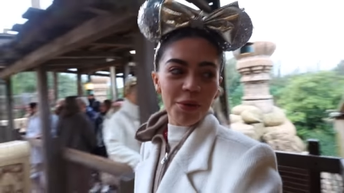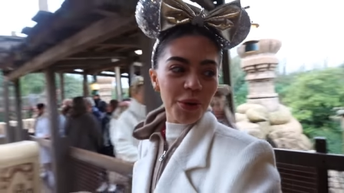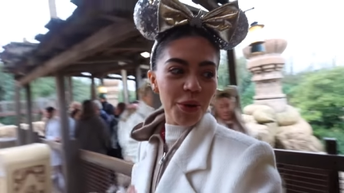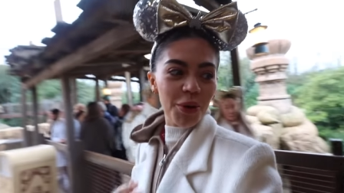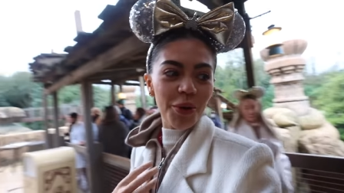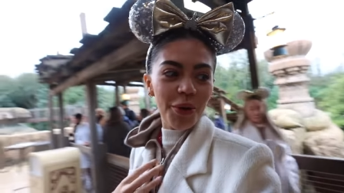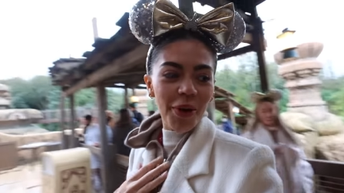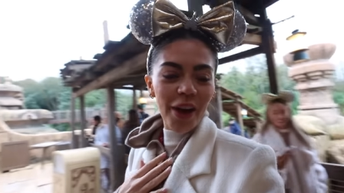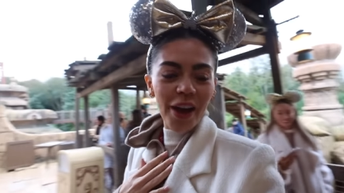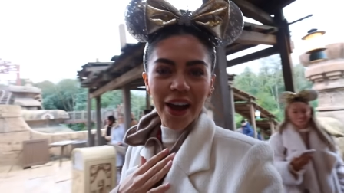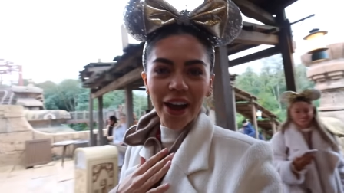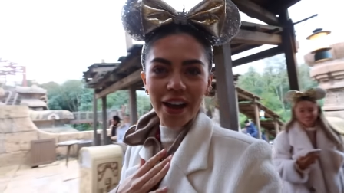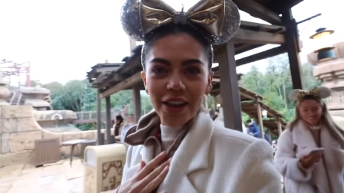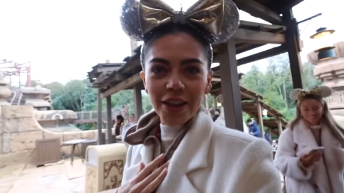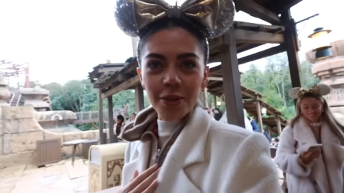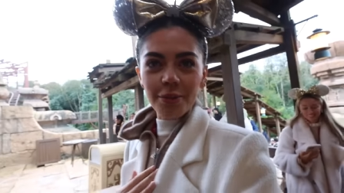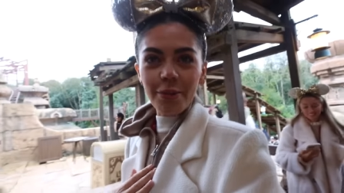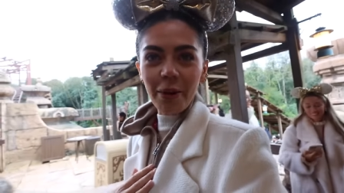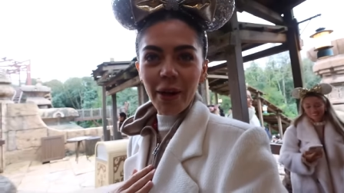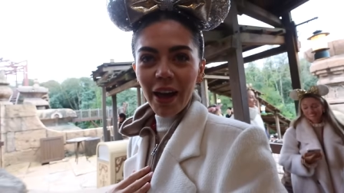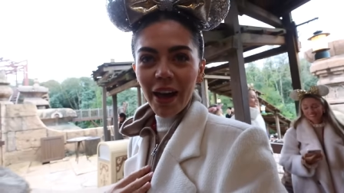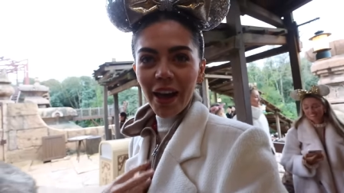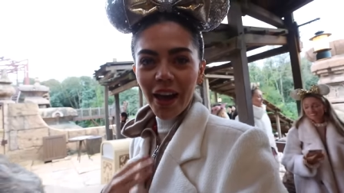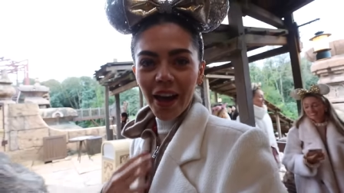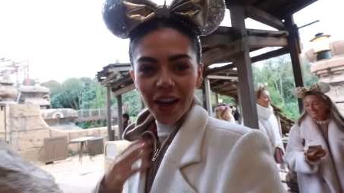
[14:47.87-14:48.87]
you away in the
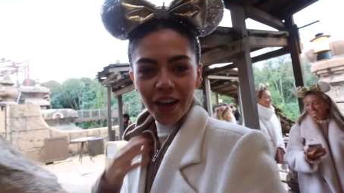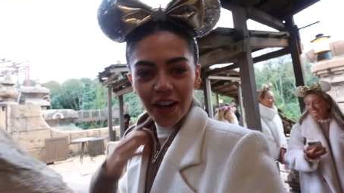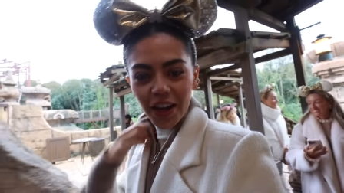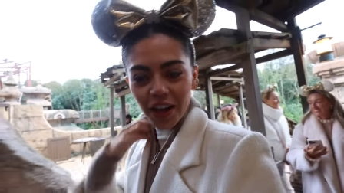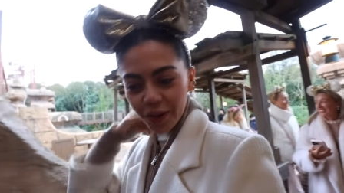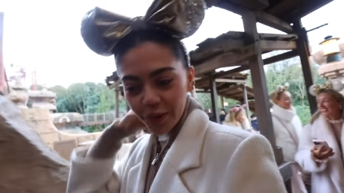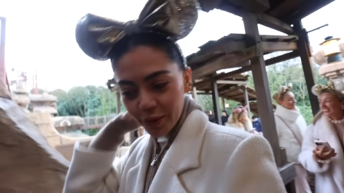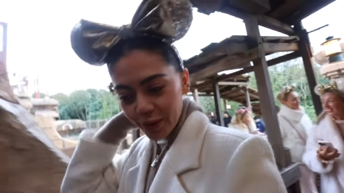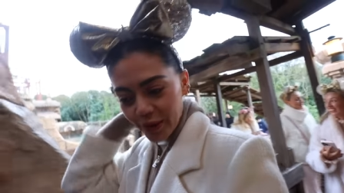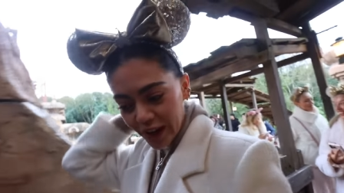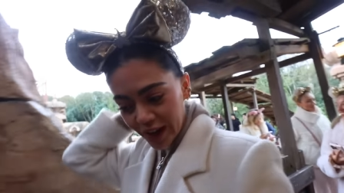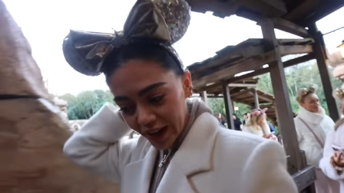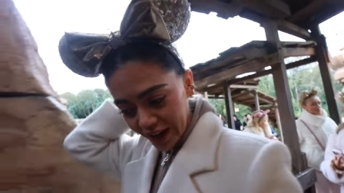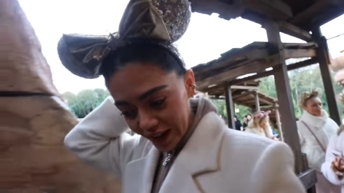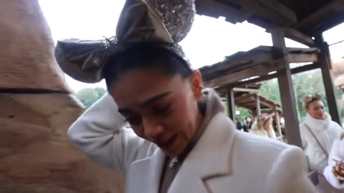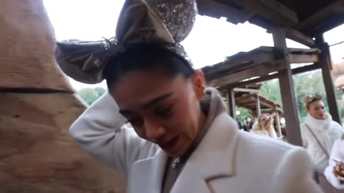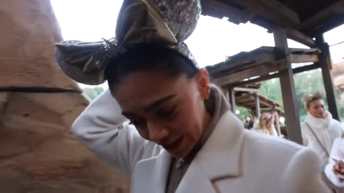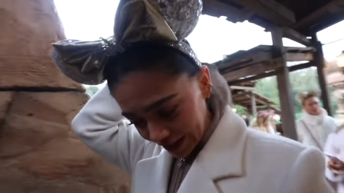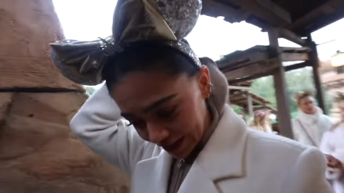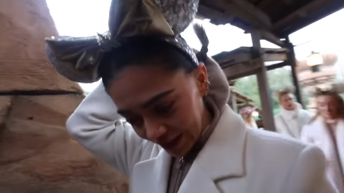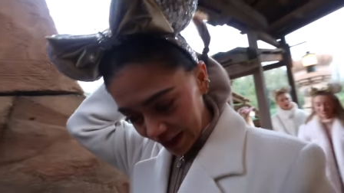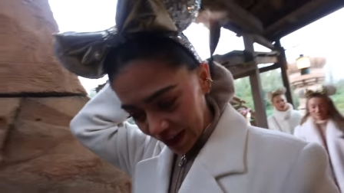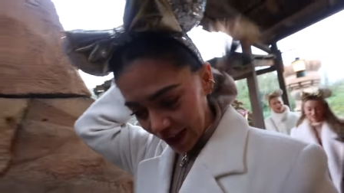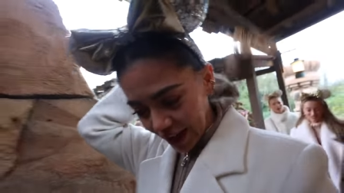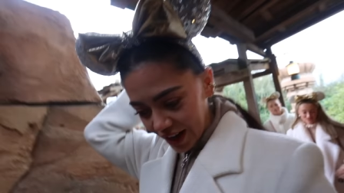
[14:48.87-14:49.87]
bag,
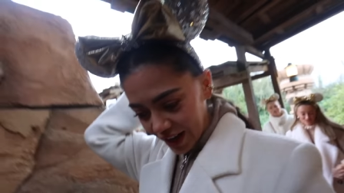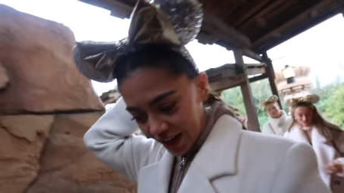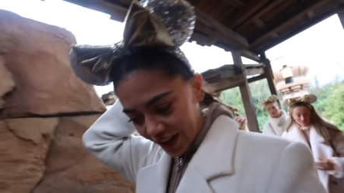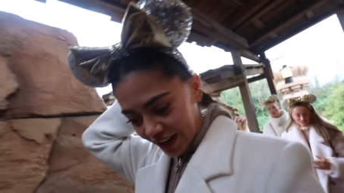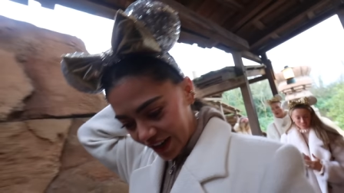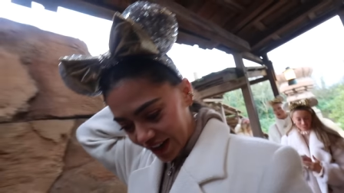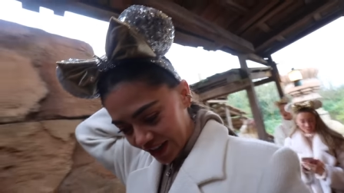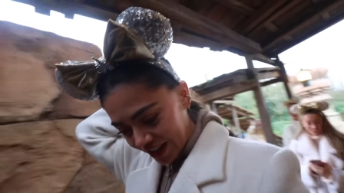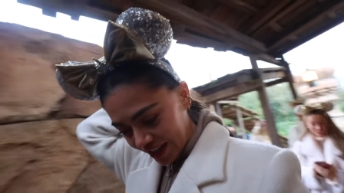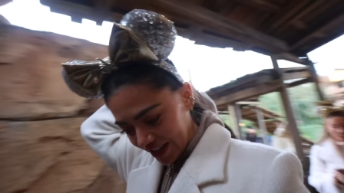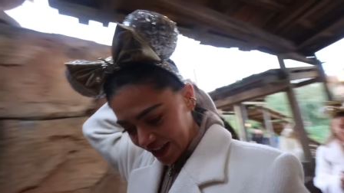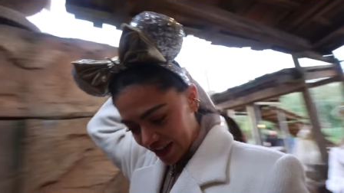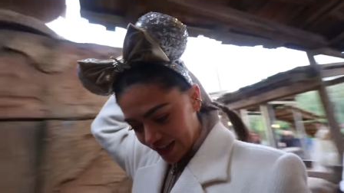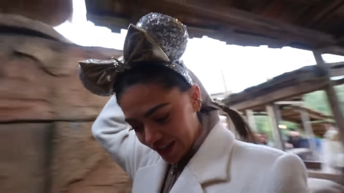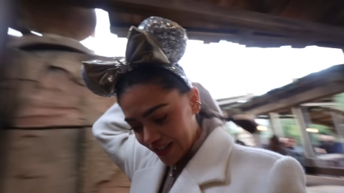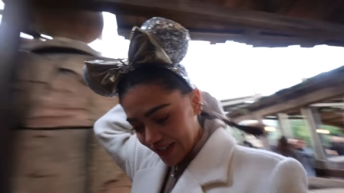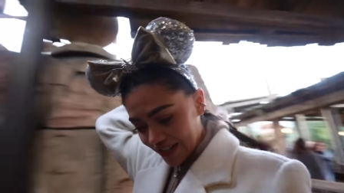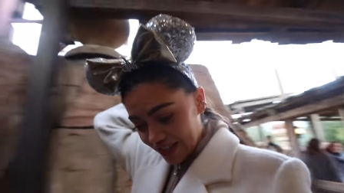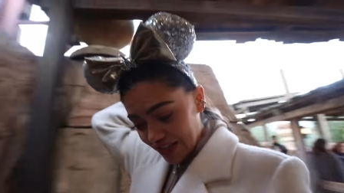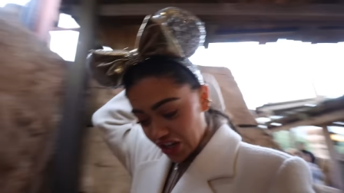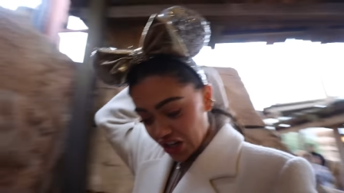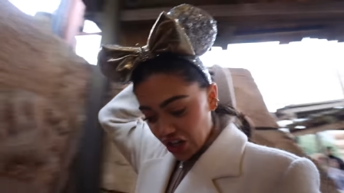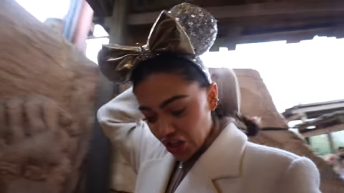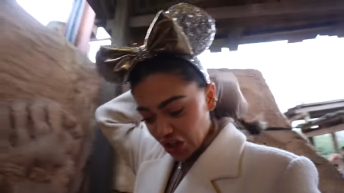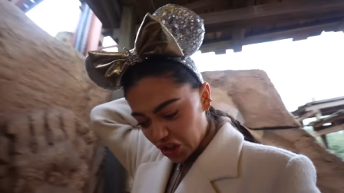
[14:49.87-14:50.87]
otherwise I
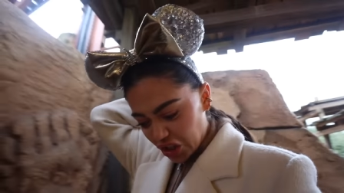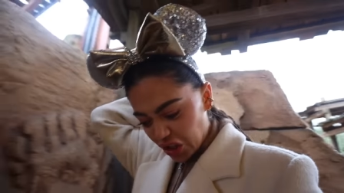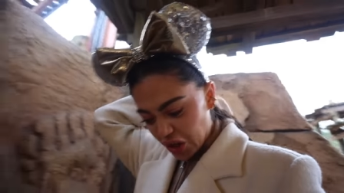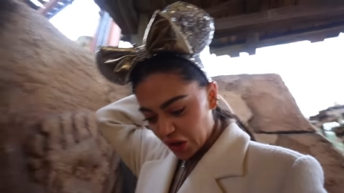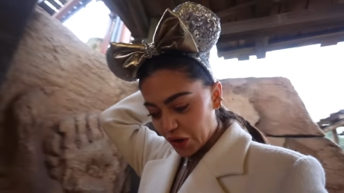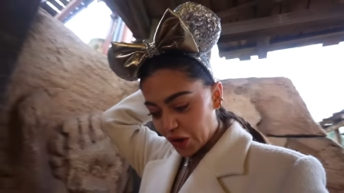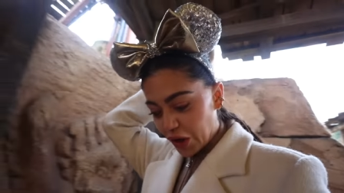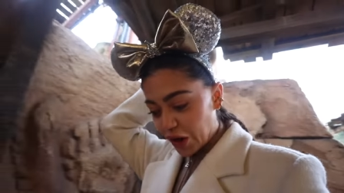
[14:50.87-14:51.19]
don't